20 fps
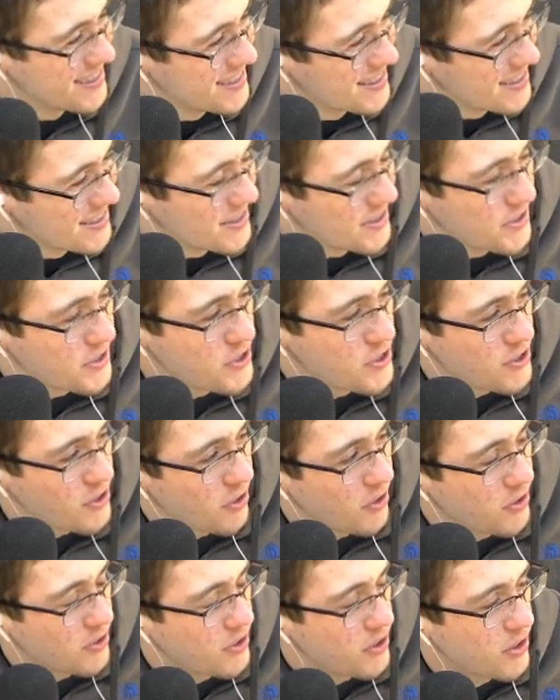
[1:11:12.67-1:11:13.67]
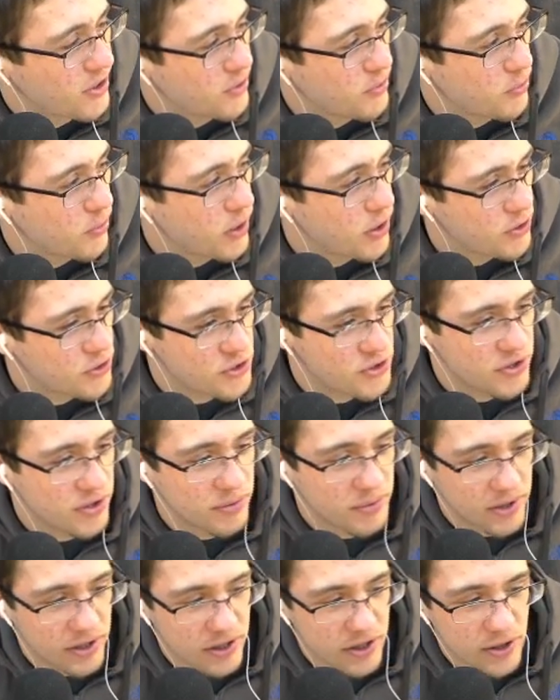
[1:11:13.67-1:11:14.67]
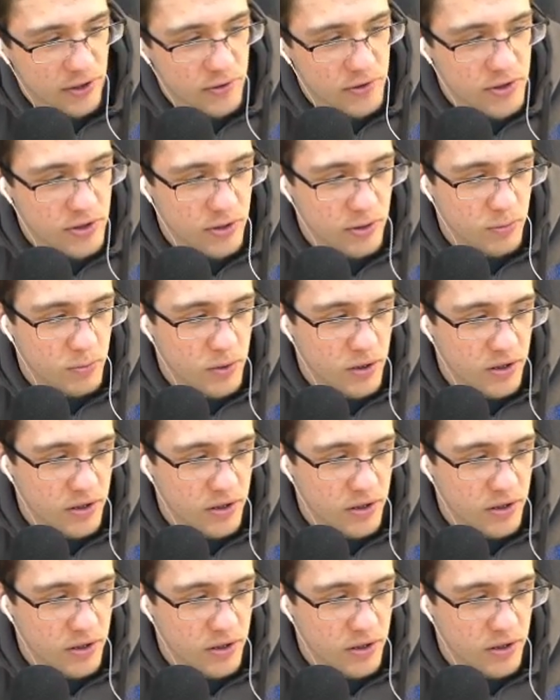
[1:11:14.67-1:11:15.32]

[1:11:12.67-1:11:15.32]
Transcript: This started on when I was streaming on YouTube.